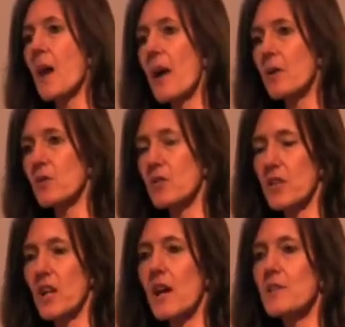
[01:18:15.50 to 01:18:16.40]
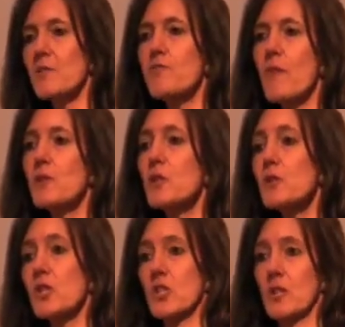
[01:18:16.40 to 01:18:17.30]
about the kind of
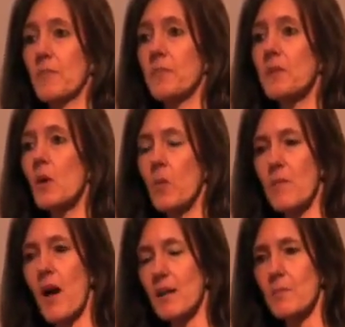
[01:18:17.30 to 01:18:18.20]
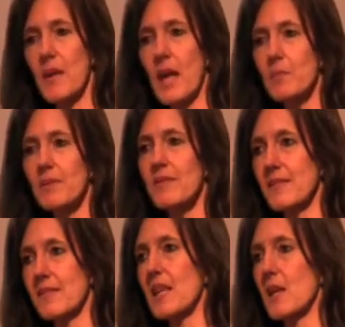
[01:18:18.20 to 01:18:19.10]
revolution that we might be able to
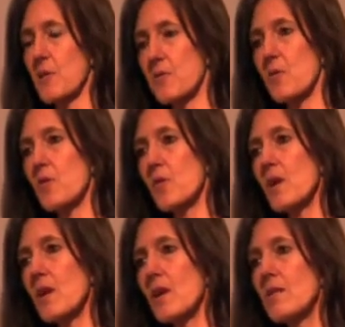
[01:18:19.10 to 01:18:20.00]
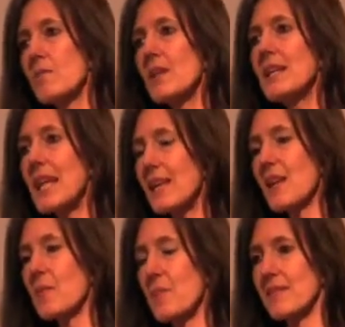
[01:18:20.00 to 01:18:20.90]
see through
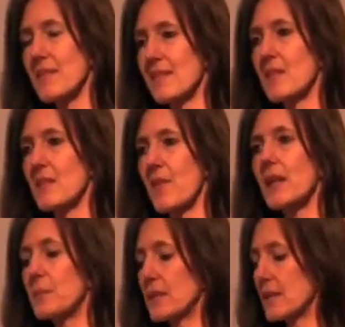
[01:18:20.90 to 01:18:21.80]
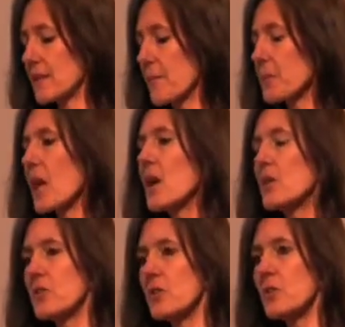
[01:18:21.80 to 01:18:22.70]
linking business and development
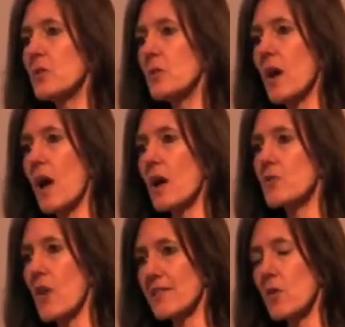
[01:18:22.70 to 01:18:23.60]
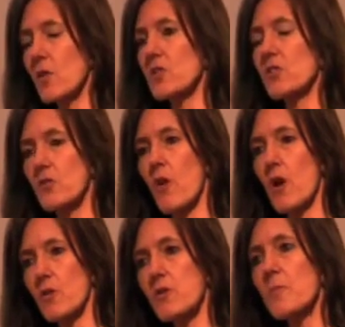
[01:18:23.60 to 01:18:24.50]
to address not just
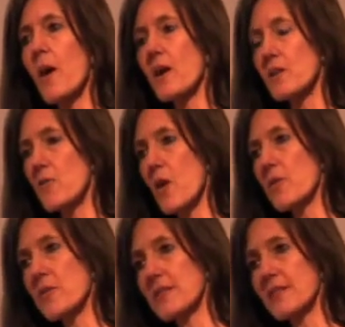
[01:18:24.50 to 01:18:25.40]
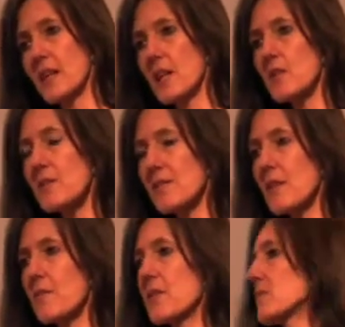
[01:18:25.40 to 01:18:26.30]
growth, but growth that is
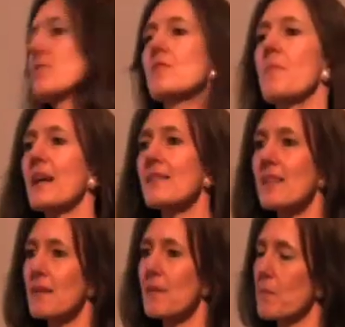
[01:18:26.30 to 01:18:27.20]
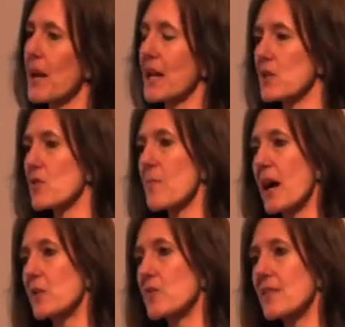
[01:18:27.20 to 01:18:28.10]
inclusive, that's respecting planetary
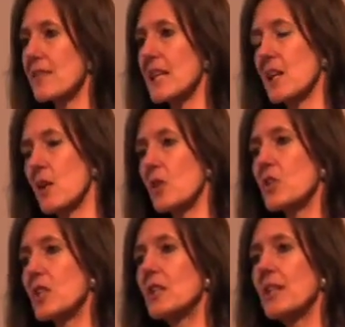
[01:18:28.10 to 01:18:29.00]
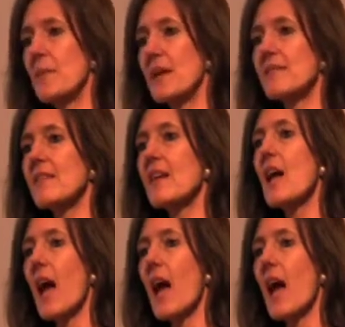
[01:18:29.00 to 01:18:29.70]
boundaries and ecological limits,